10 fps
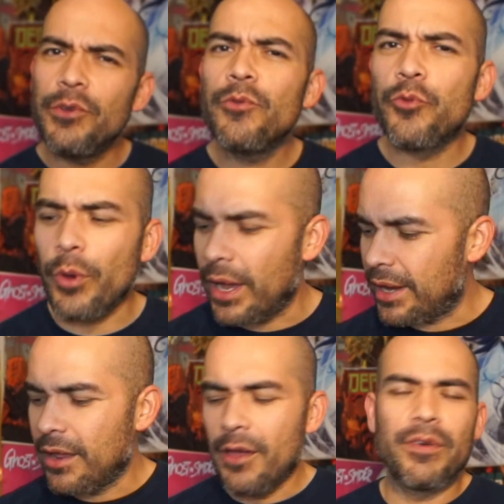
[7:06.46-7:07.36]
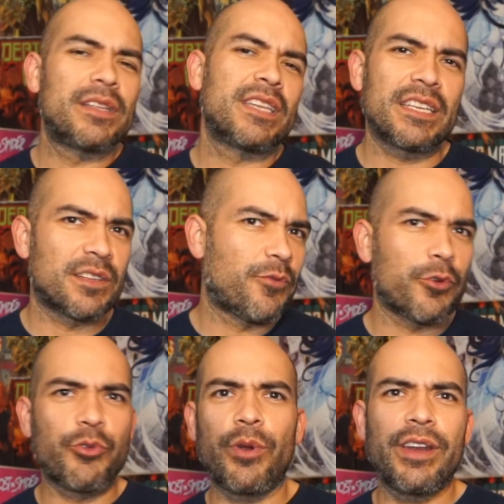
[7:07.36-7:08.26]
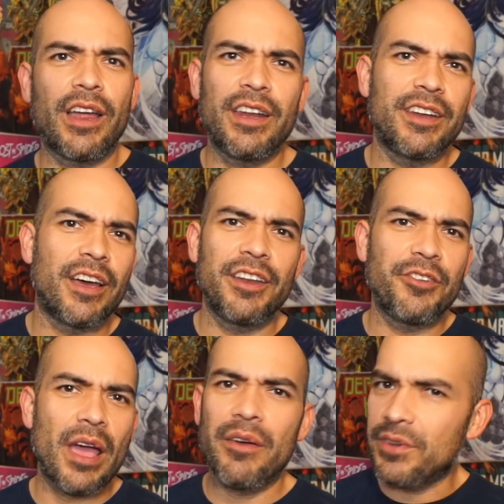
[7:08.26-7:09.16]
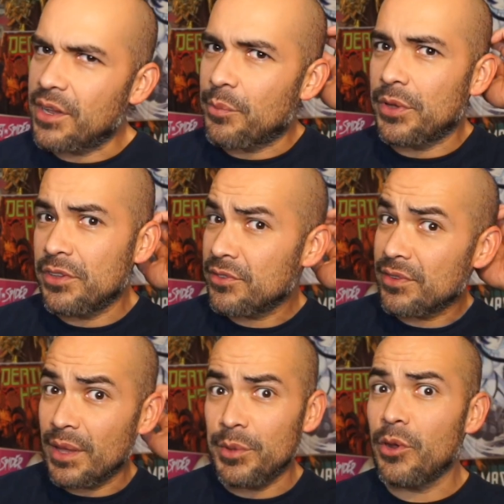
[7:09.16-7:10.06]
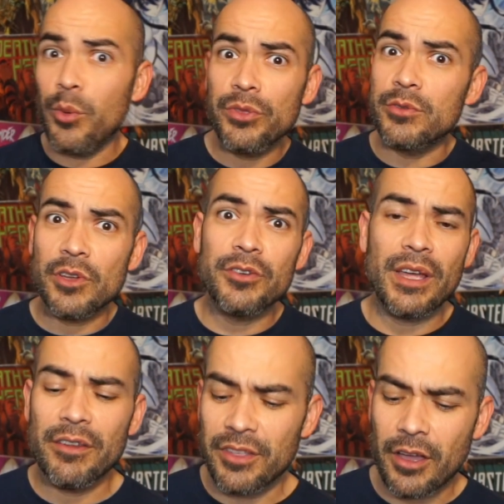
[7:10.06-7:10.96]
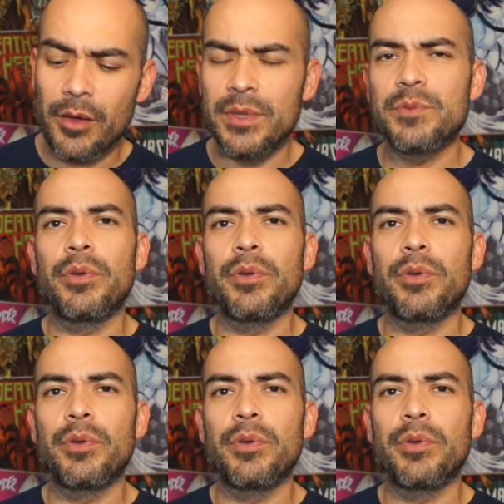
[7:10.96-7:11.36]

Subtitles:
if you've read Fantastic Four 2099 and you have any opinions, let me know what those are down in the comments